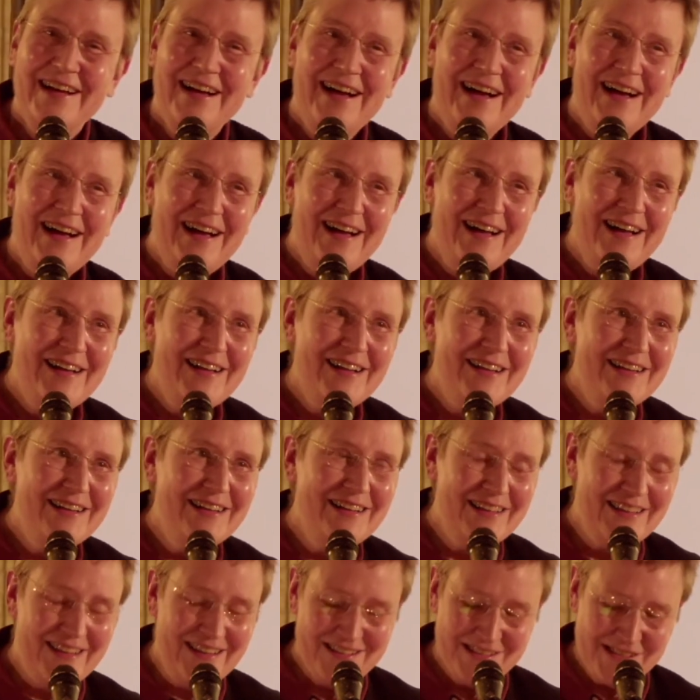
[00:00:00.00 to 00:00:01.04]

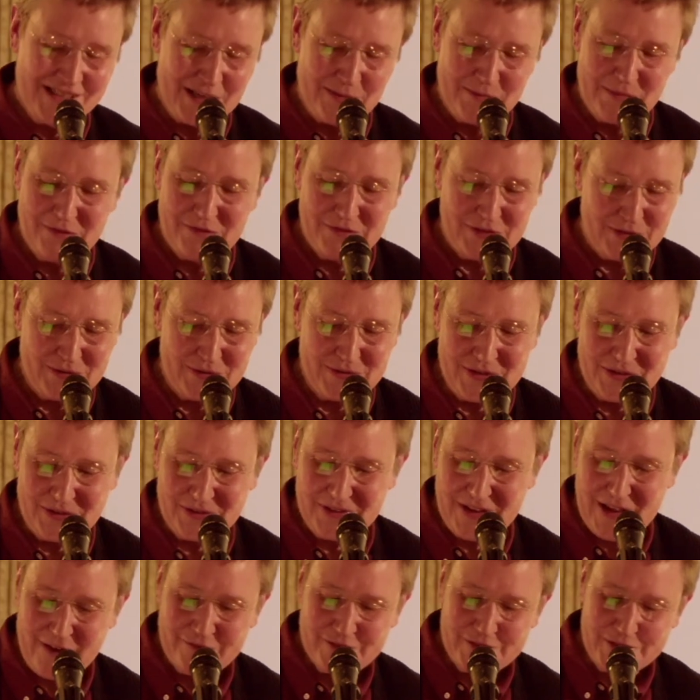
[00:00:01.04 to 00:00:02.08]
Ah, uh, and some of you
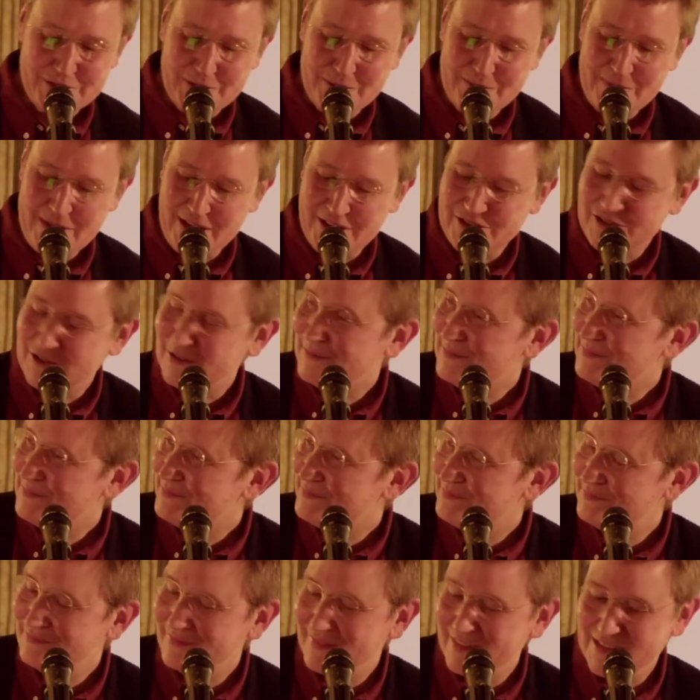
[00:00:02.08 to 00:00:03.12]
don't have to imagine.
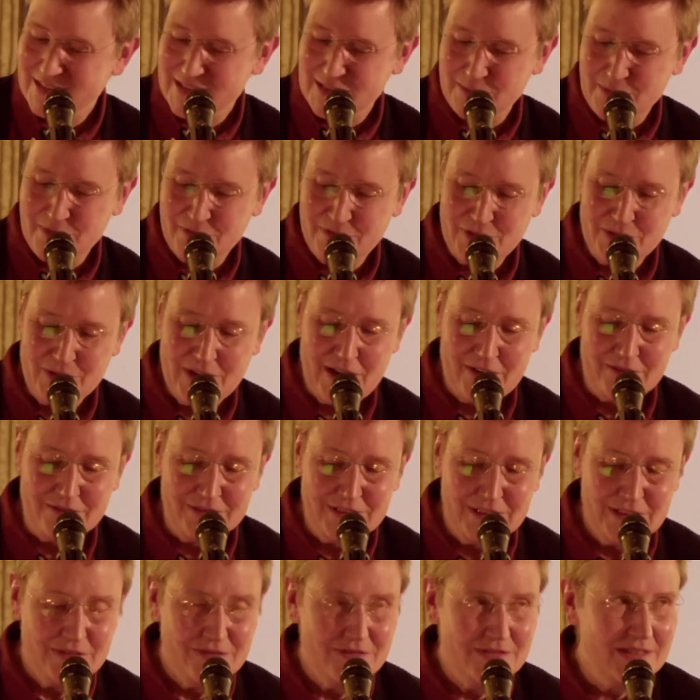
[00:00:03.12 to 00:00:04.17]
Some of you have
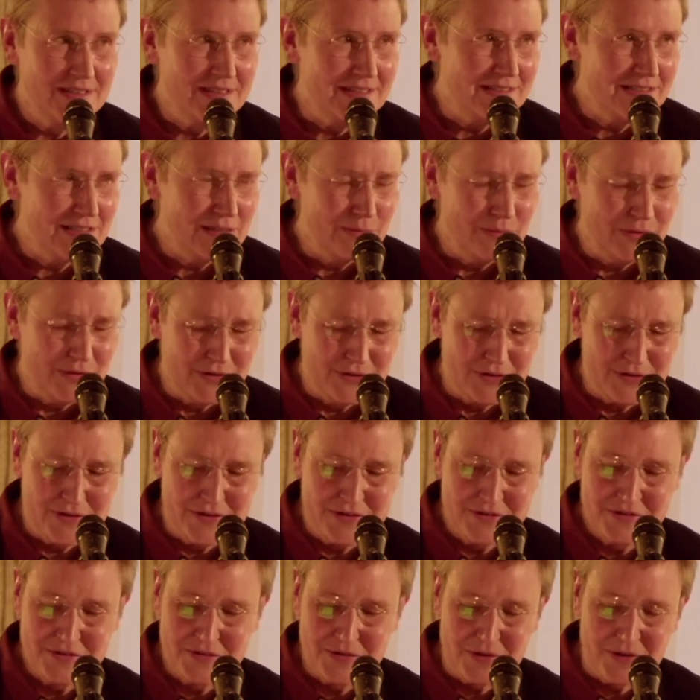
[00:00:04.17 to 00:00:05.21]
lived a similar
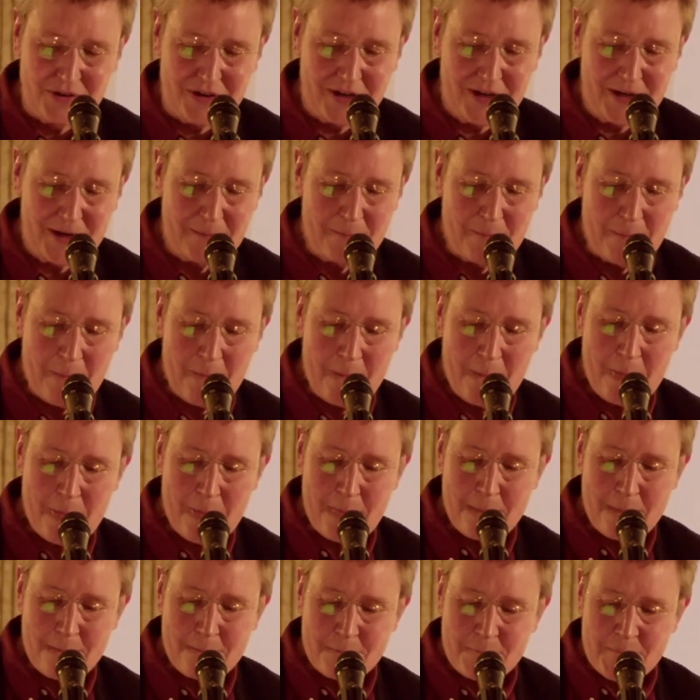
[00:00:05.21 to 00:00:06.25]
story.
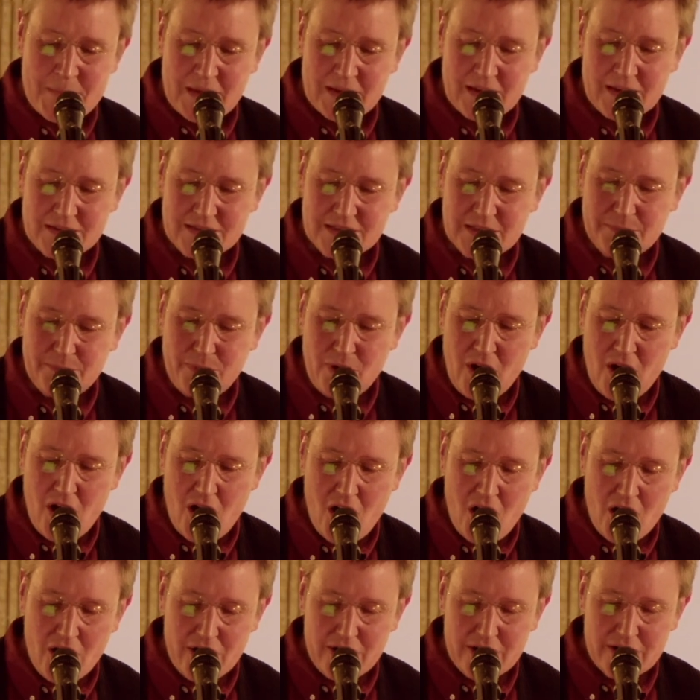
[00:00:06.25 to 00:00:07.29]
Because the
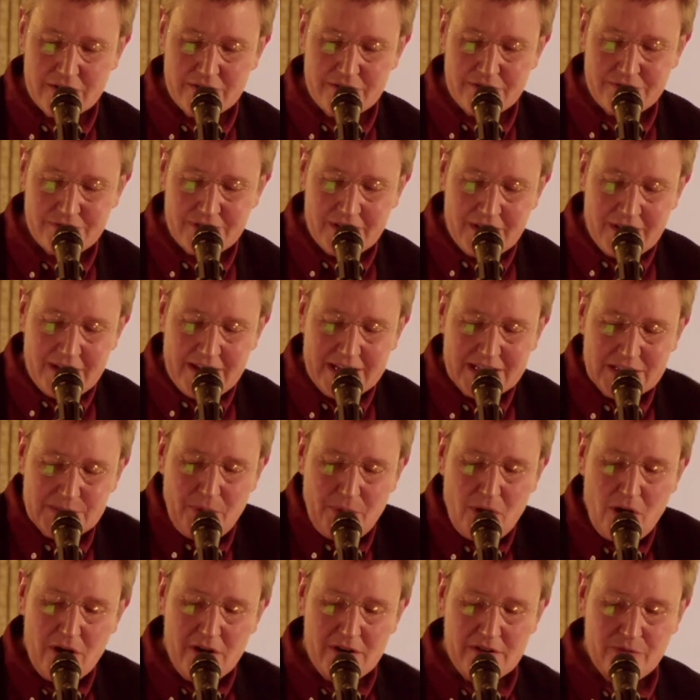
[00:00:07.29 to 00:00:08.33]
part of it's
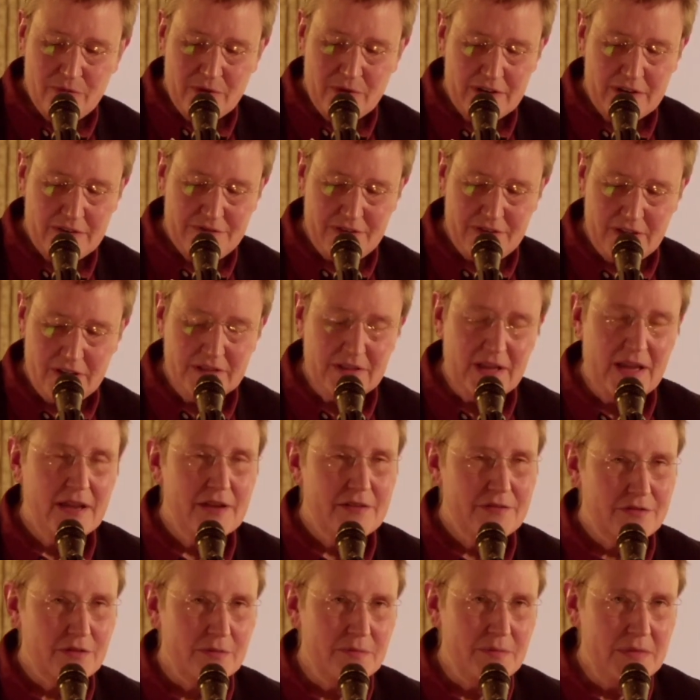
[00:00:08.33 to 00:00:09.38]
part of what it felt
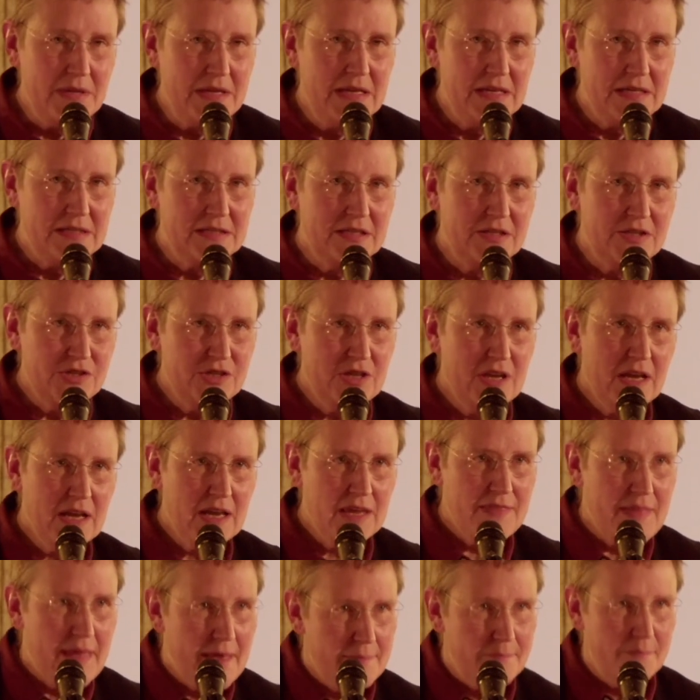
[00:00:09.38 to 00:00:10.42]
like for me to
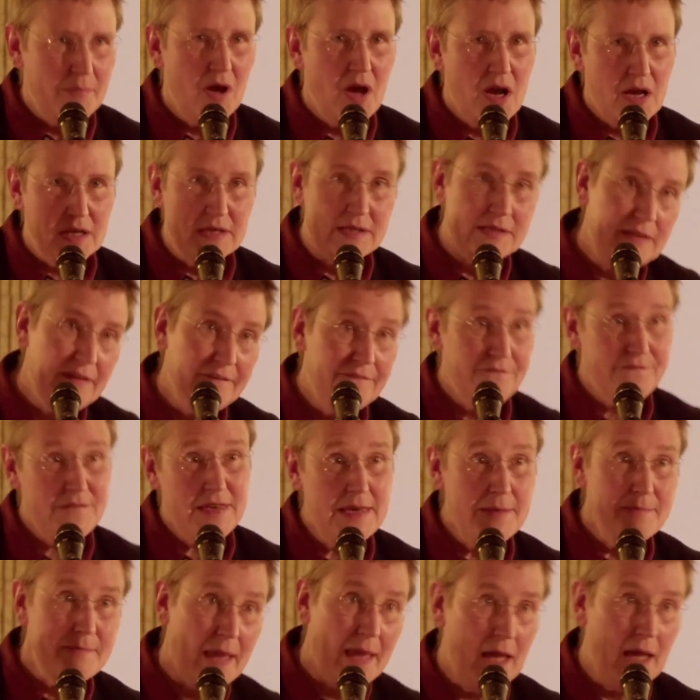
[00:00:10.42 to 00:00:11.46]
check that box
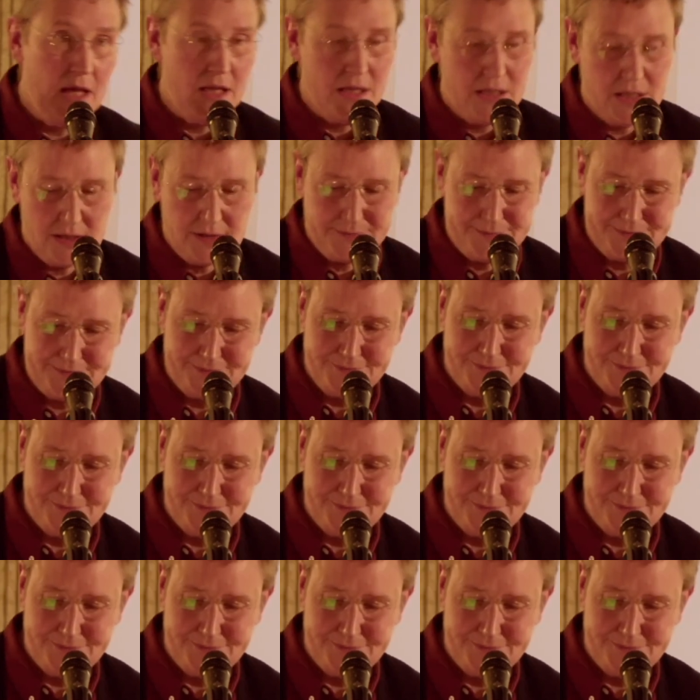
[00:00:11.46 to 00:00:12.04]
female.